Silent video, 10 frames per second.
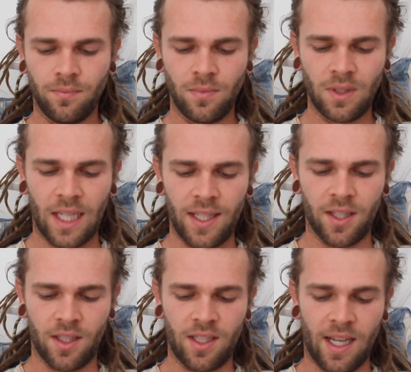
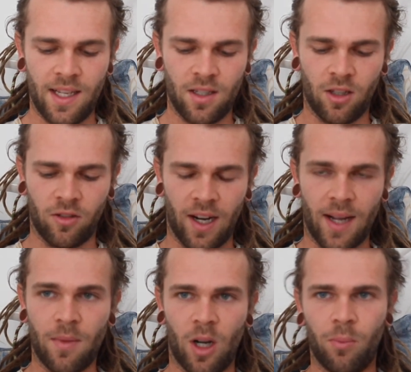Nathan's
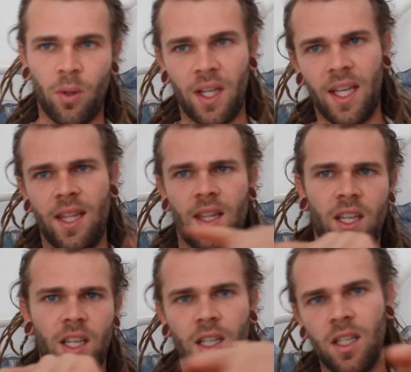Instagram. I'll put it in
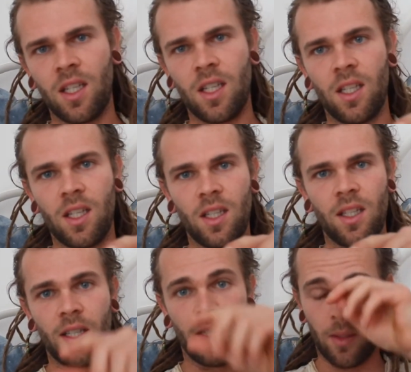the
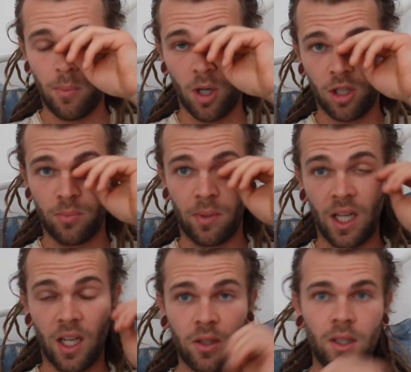box
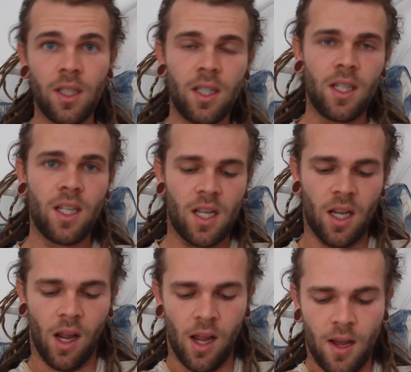below.
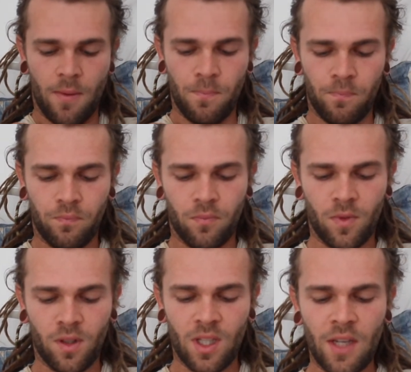
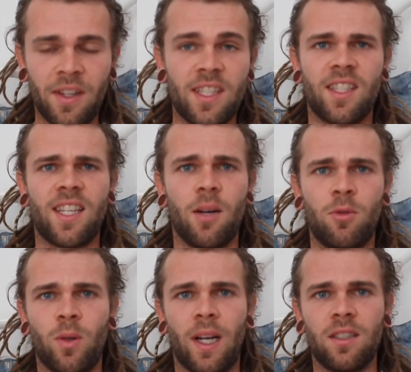If this has
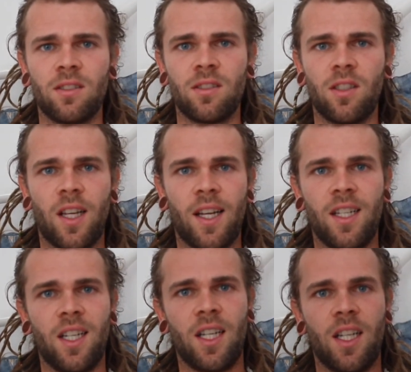helped you out
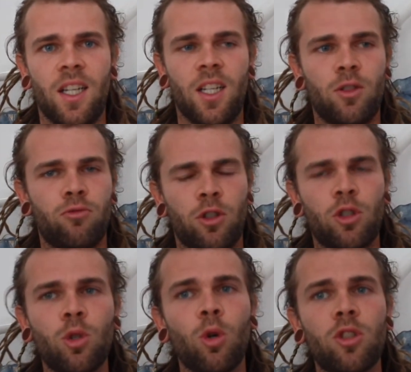and has
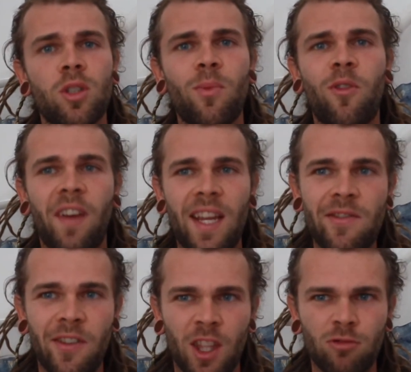restored some
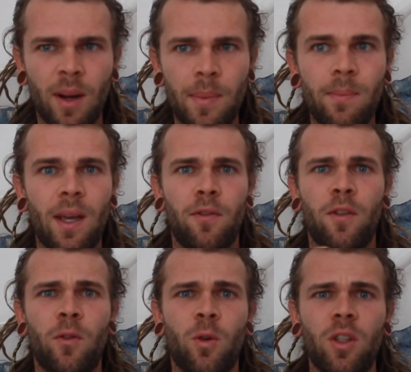faith in the rubbing
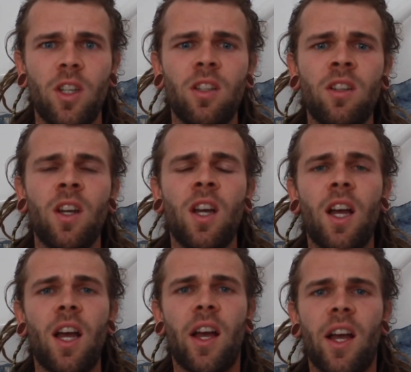method for you,
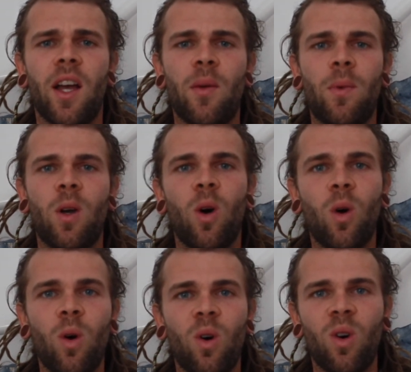
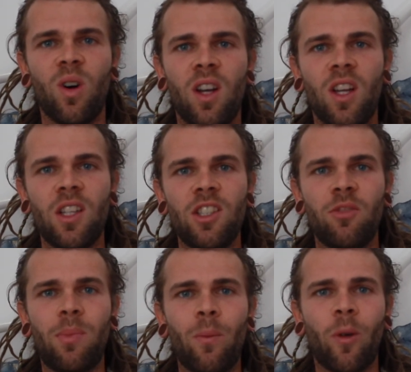or
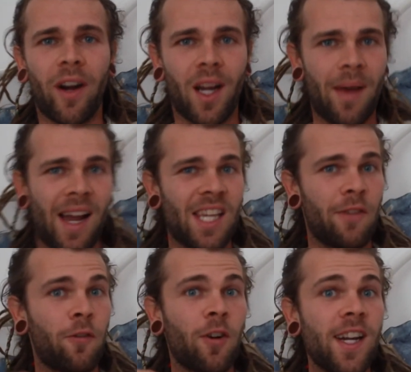you've been worrying about
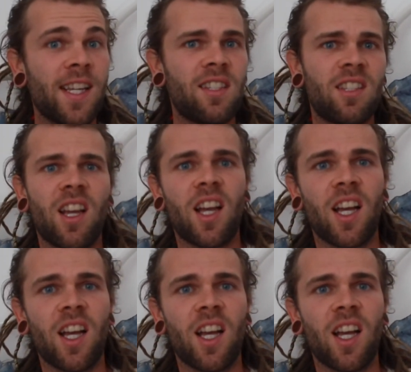your frizz,